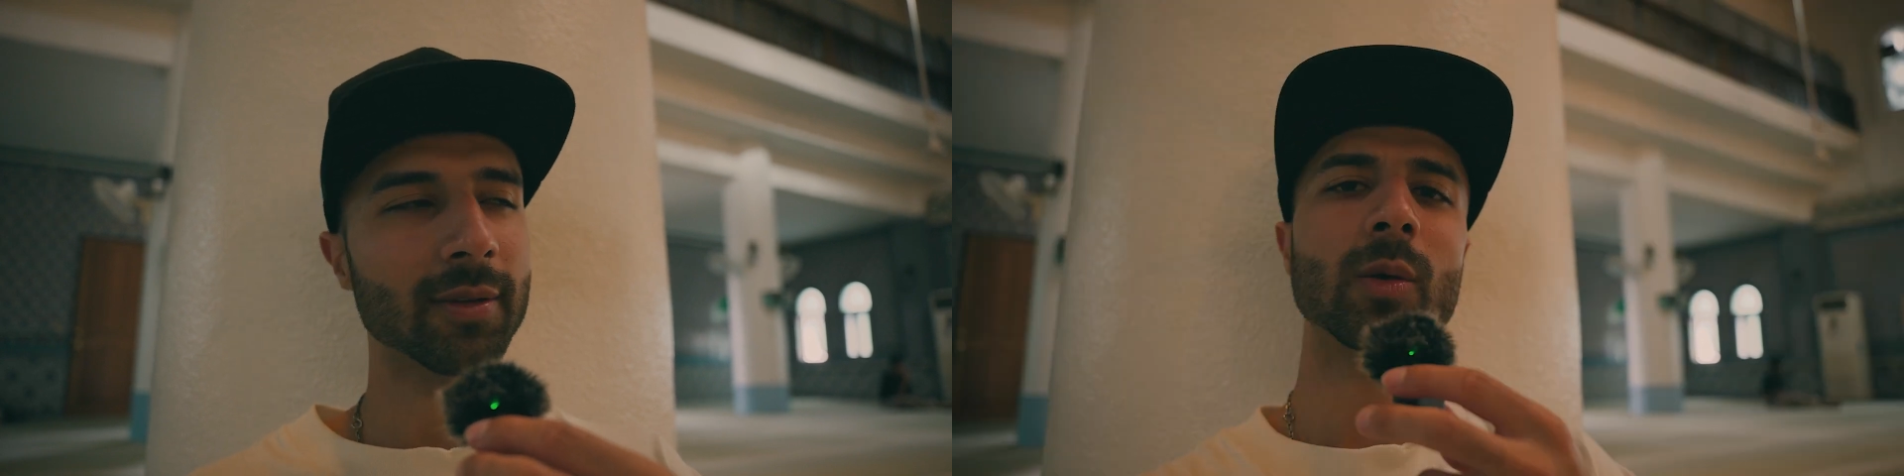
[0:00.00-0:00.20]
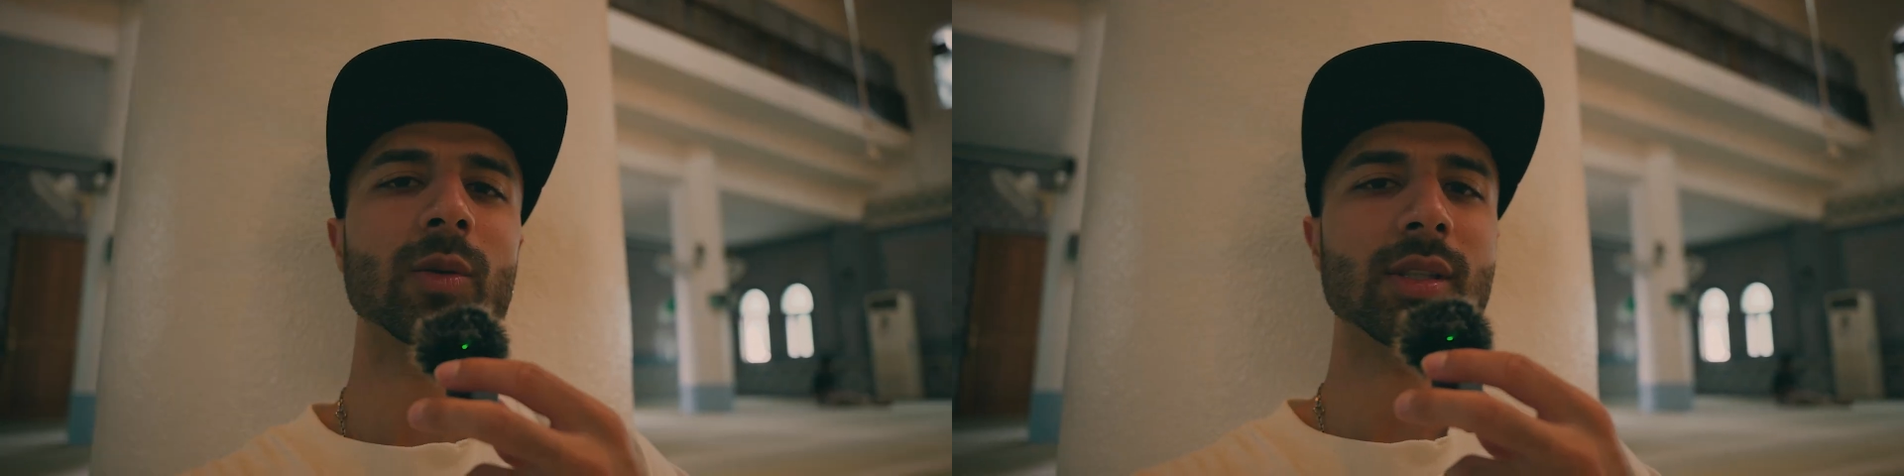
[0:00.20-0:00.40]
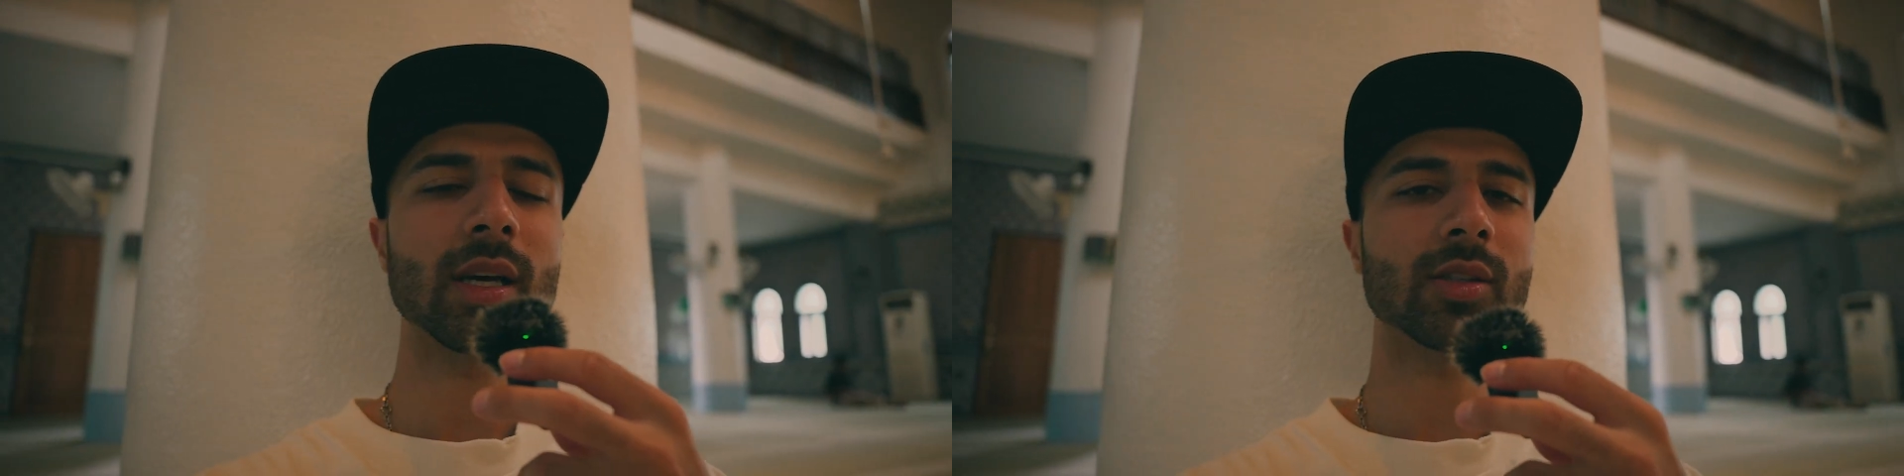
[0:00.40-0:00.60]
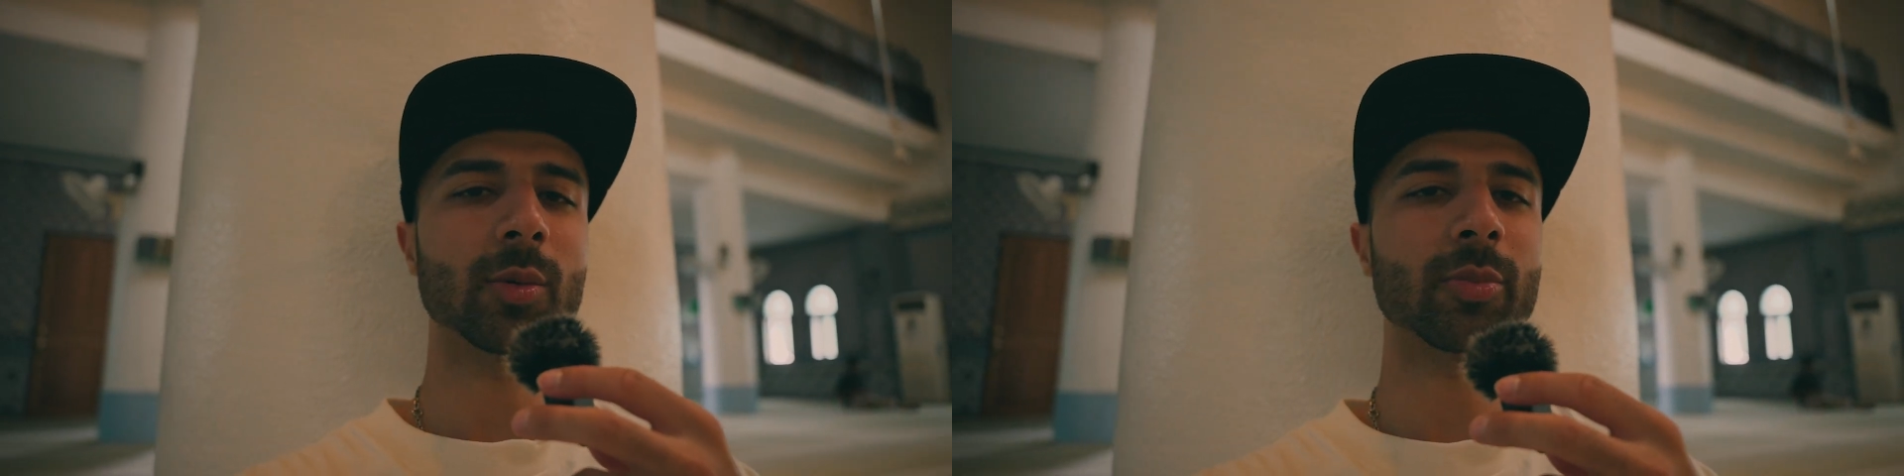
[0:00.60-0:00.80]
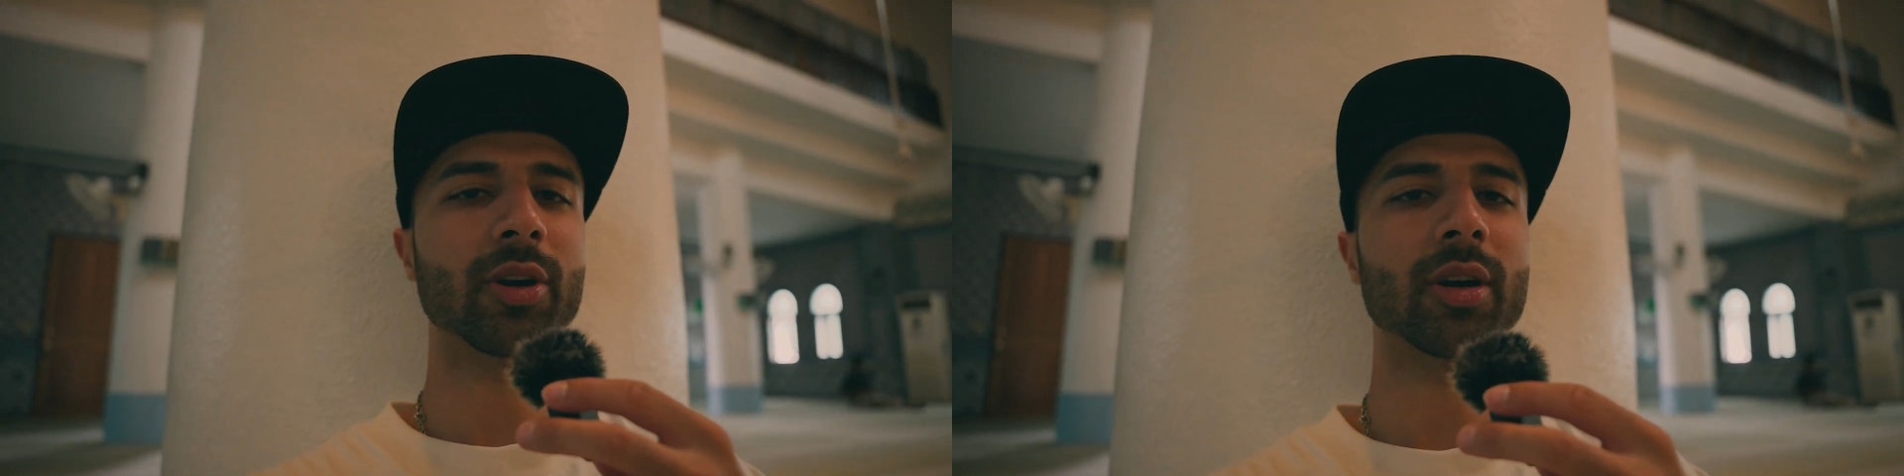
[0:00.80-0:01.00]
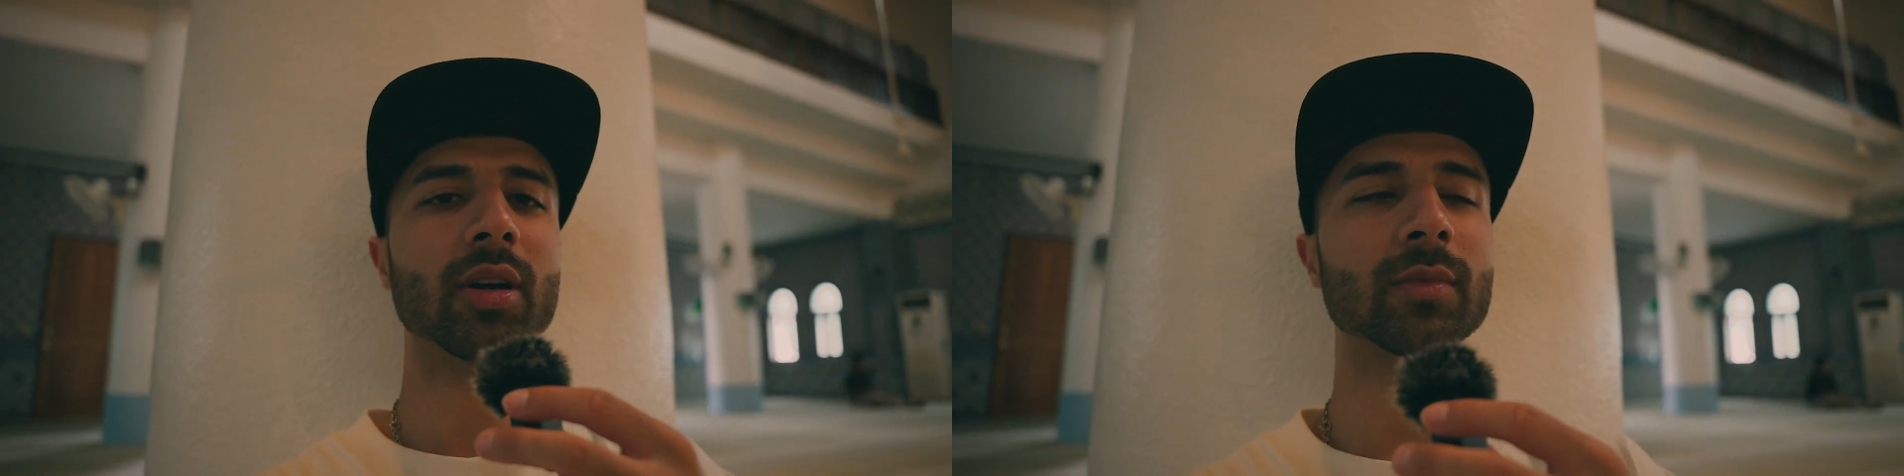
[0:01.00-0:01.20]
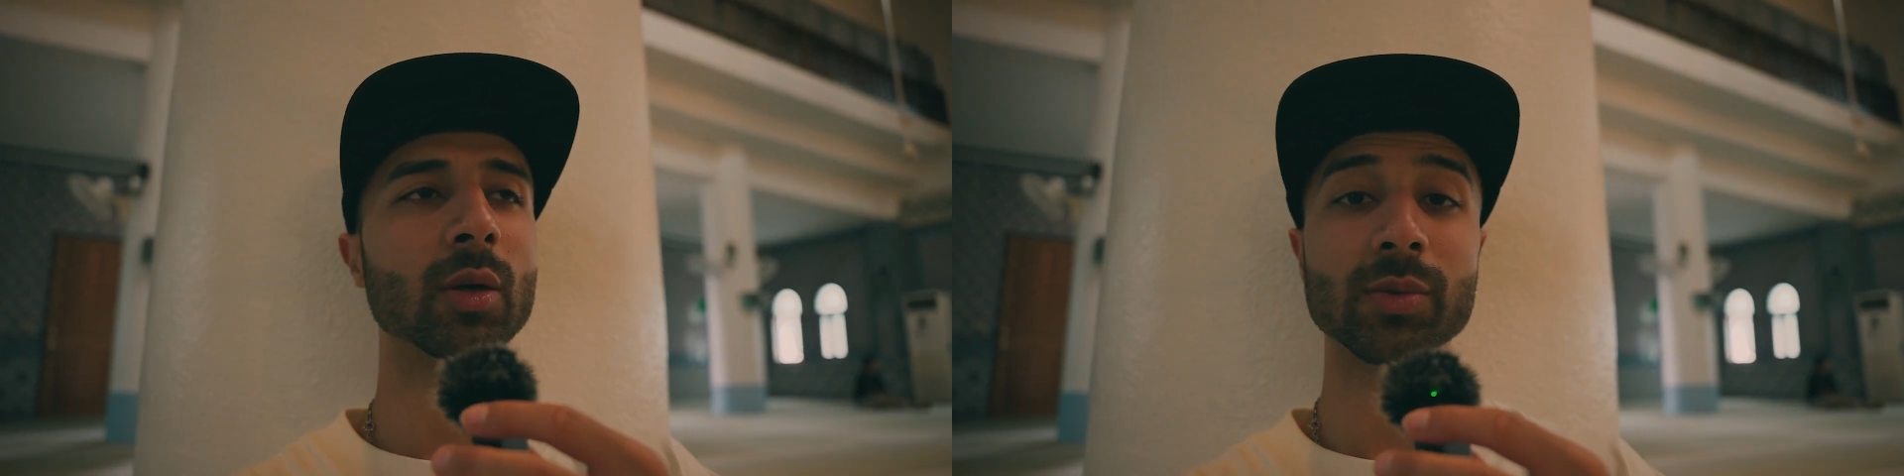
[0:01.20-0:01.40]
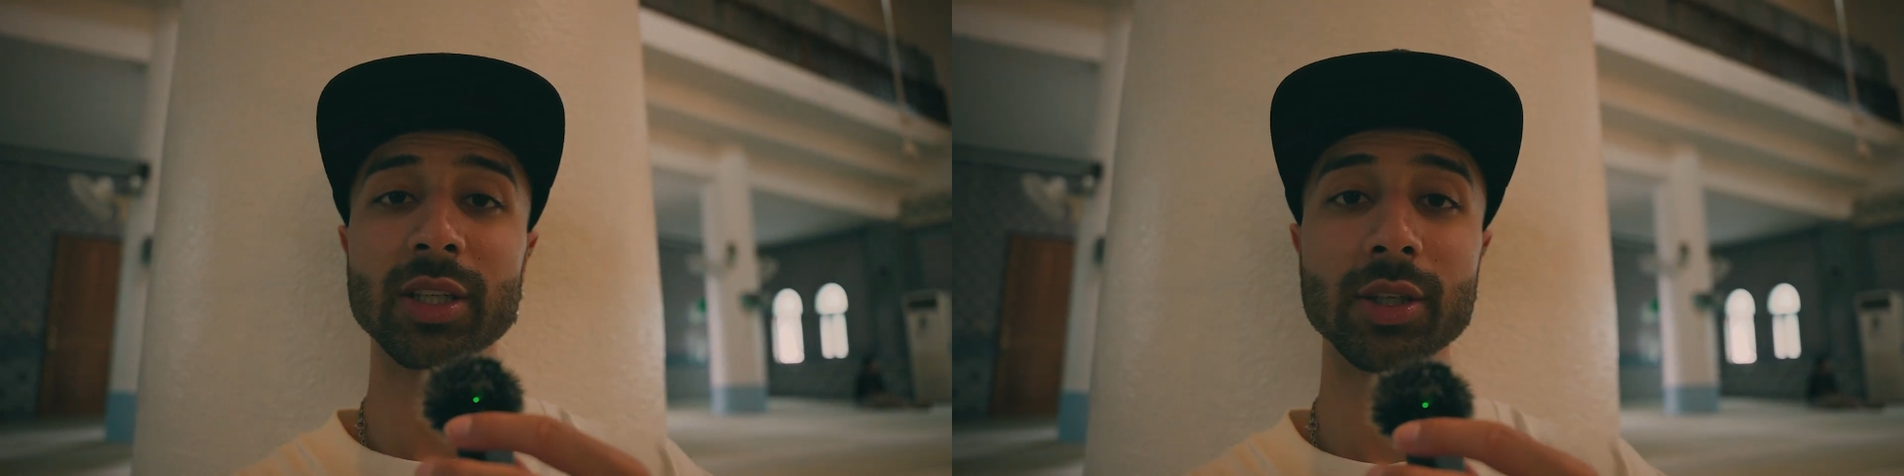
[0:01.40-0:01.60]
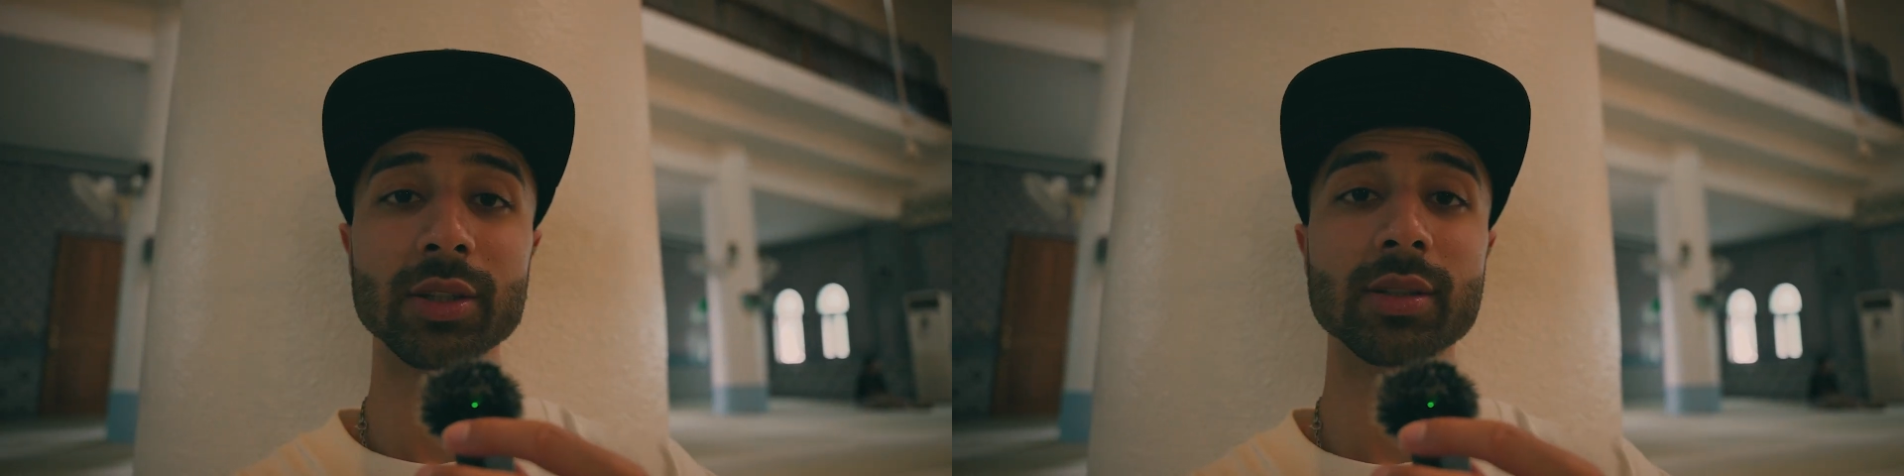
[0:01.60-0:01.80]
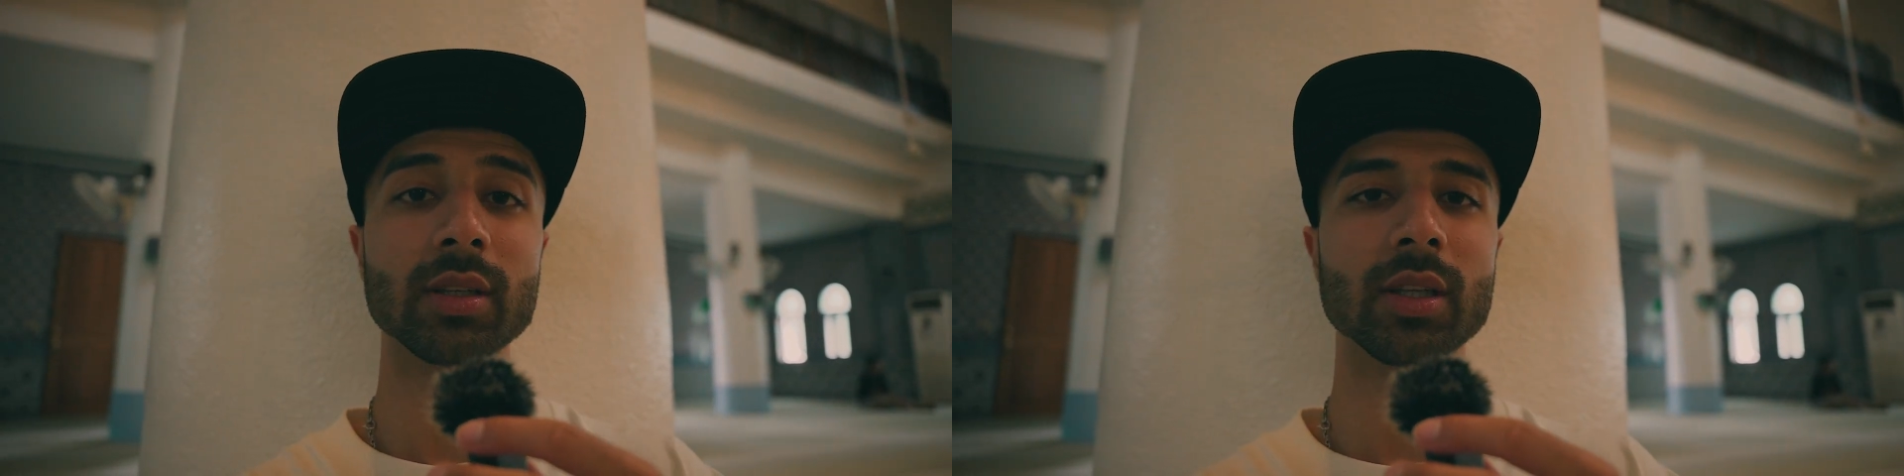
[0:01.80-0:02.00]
That was Asr prayer. That was really good.